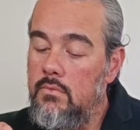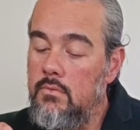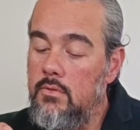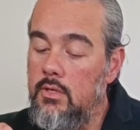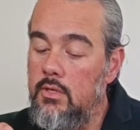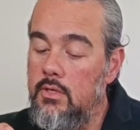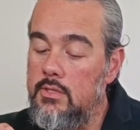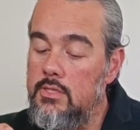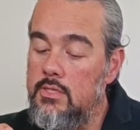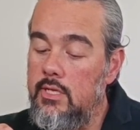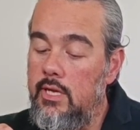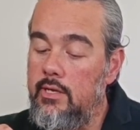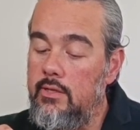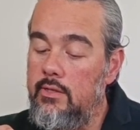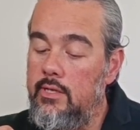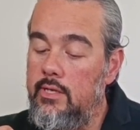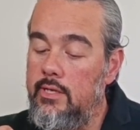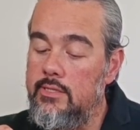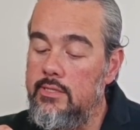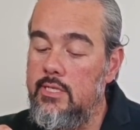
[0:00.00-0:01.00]
And it's
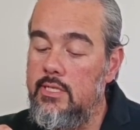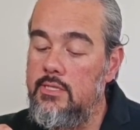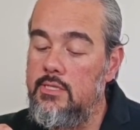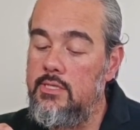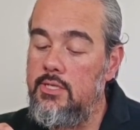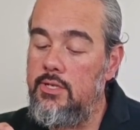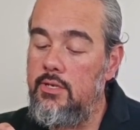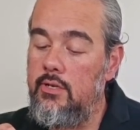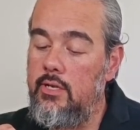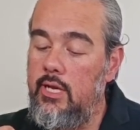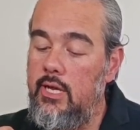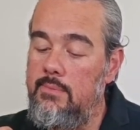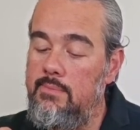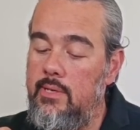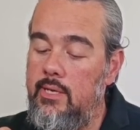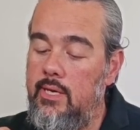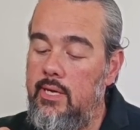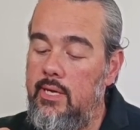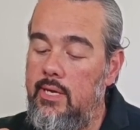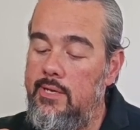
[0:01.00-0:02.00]
cycling. It's at 0
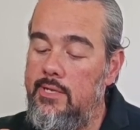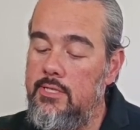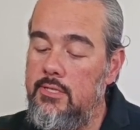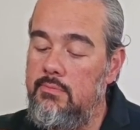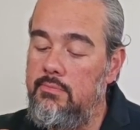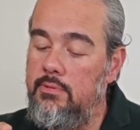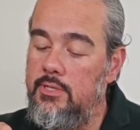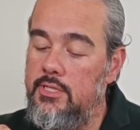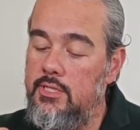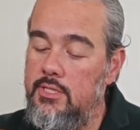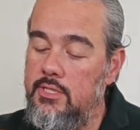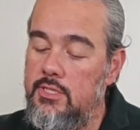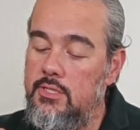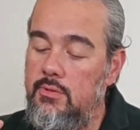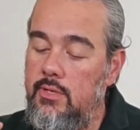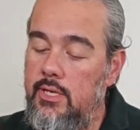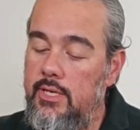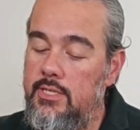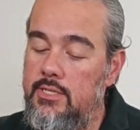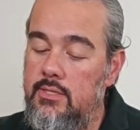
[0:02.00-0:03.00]
kPAs. Push this
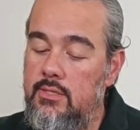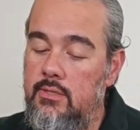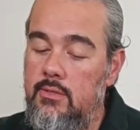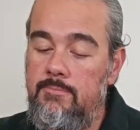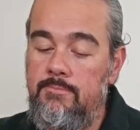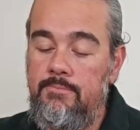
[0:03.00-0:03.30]
twice.